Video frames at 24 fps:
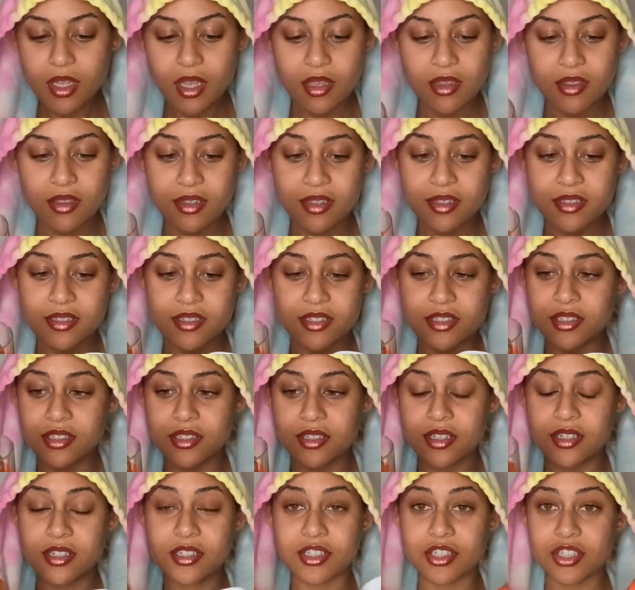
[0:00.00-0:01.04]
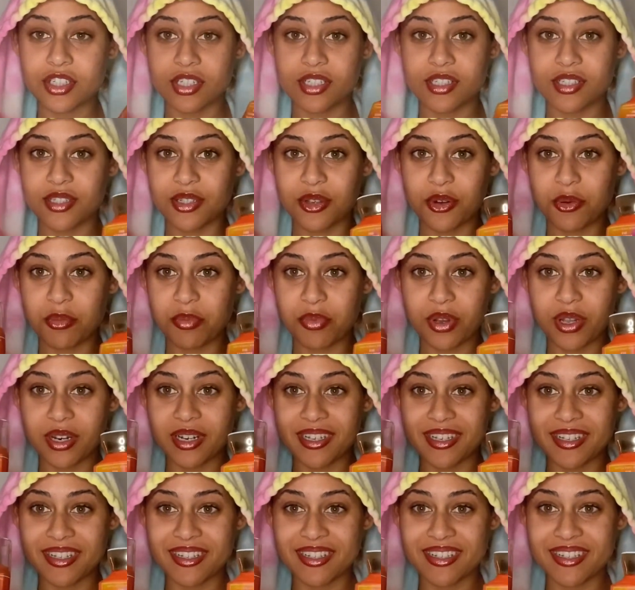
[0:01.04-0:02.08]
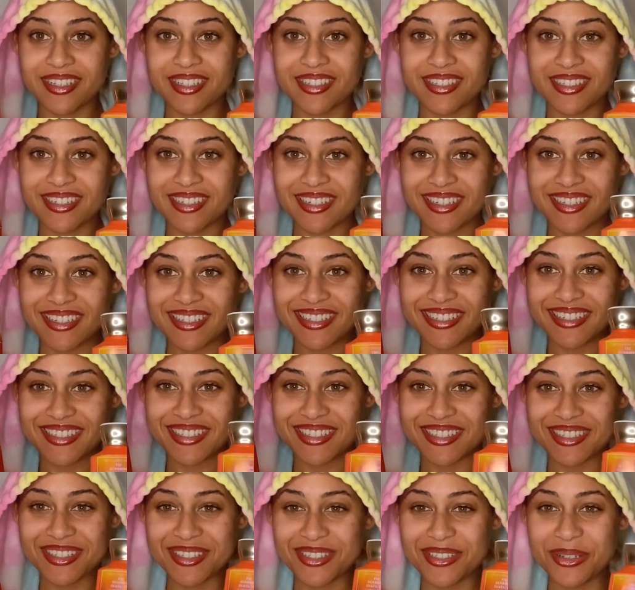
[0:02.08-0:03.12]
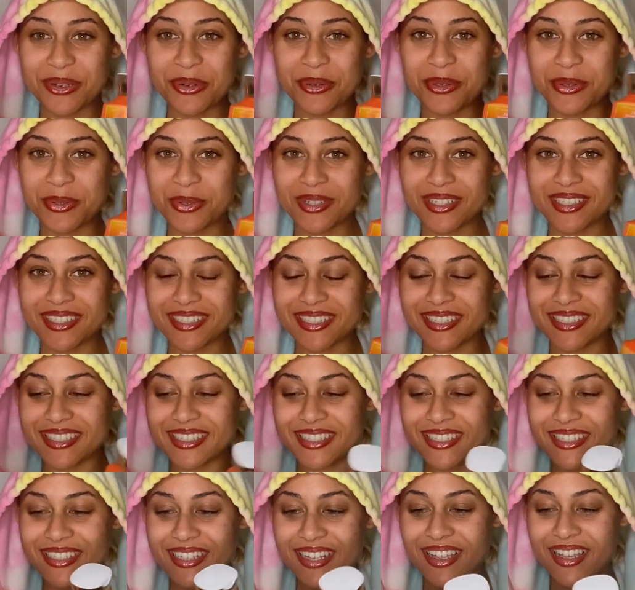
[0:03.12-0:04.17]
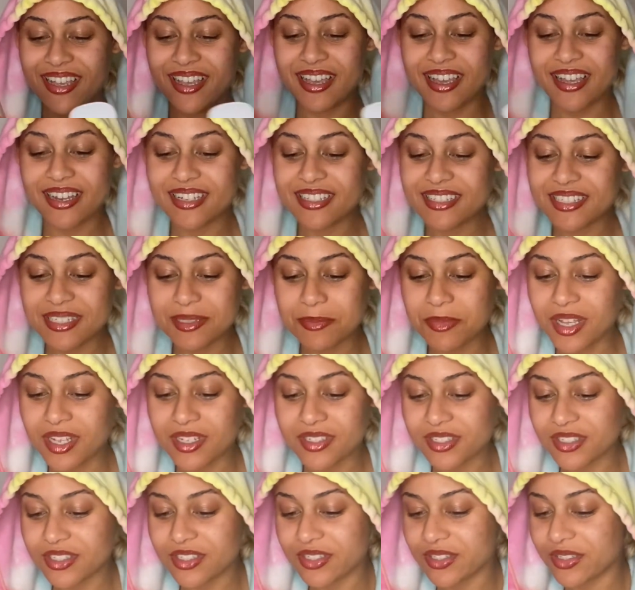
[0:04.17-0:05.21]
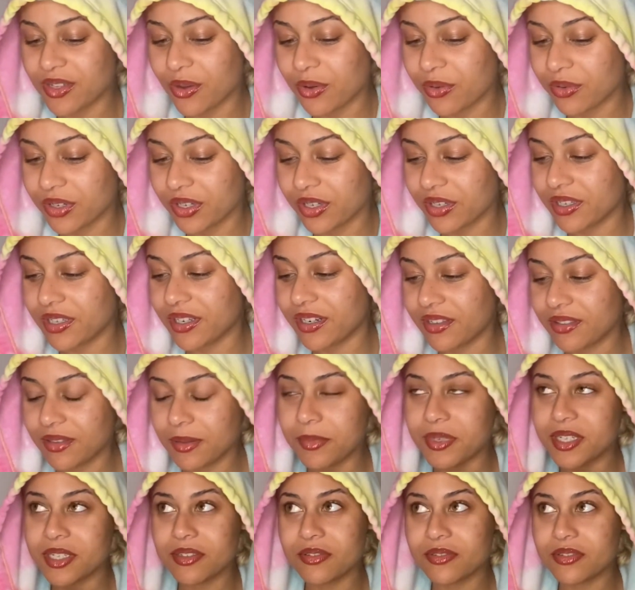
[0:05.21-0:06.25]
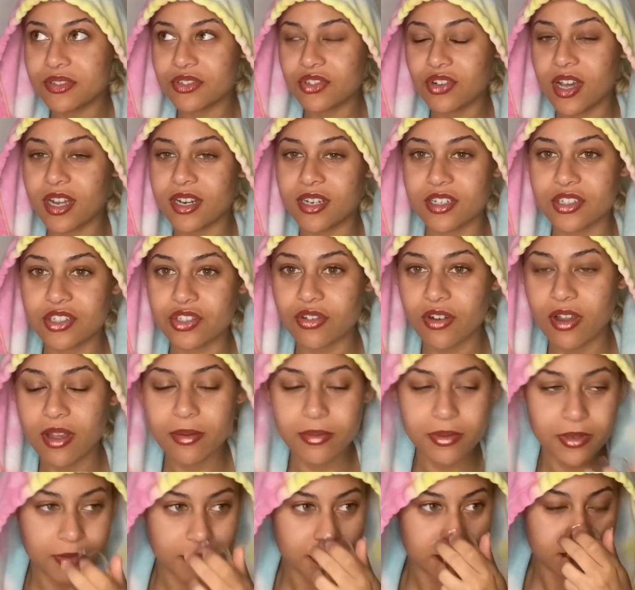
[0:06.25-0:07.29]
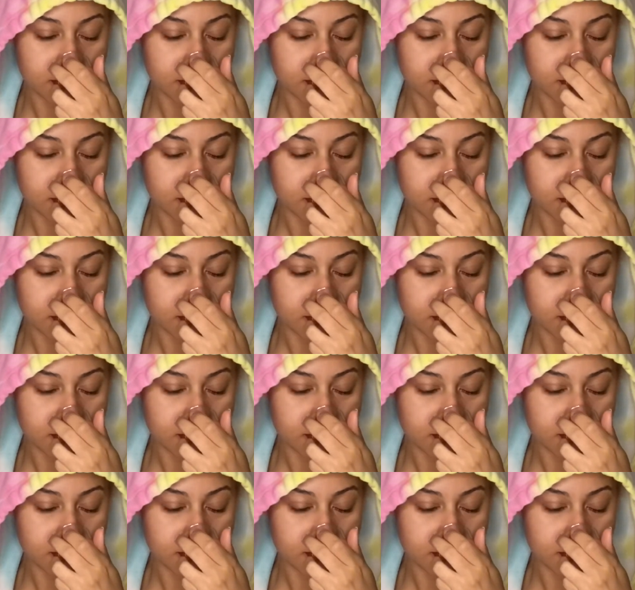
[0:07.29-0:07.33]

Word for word: This, it is just so pretty, isn't it? It's just so gorgeous and it smells so good. Let me try to describe it.